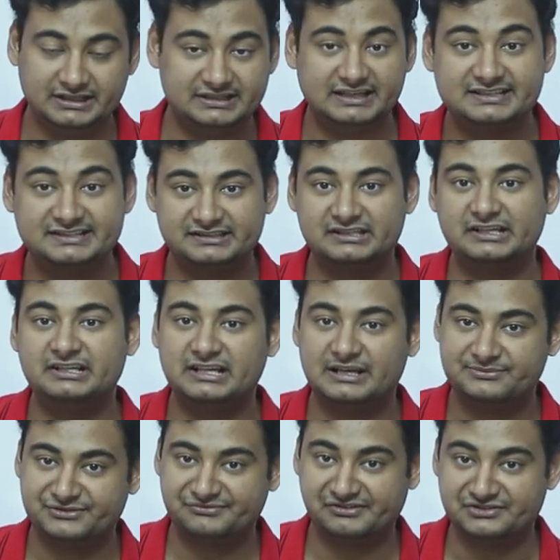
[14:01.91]
it has three
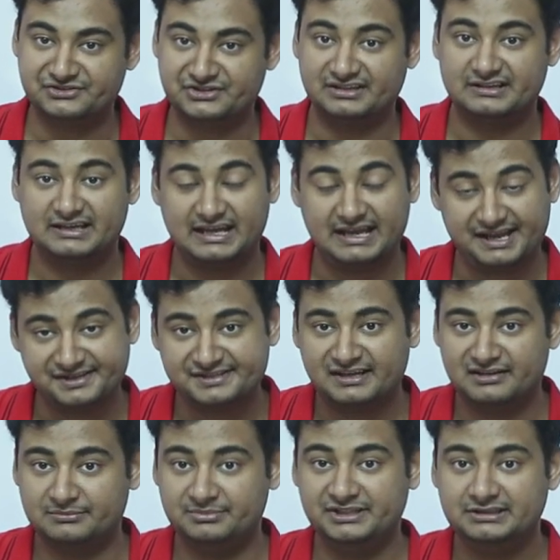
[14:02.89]
types of engine.
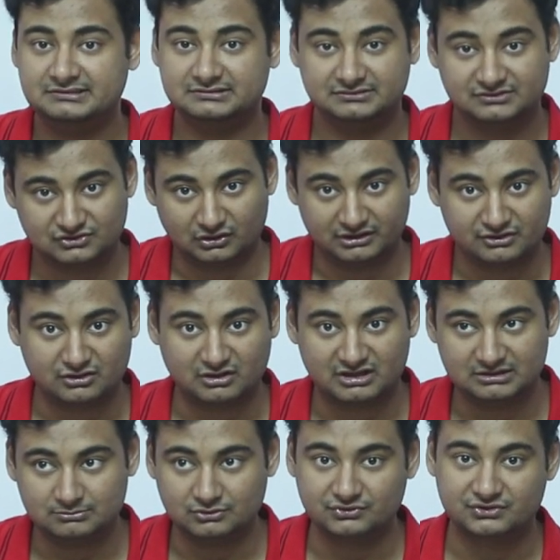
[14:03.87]
SRB, solid
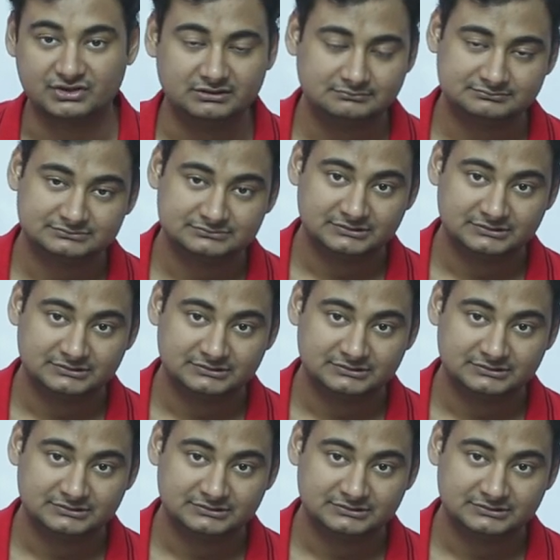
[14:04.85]
rocket booster,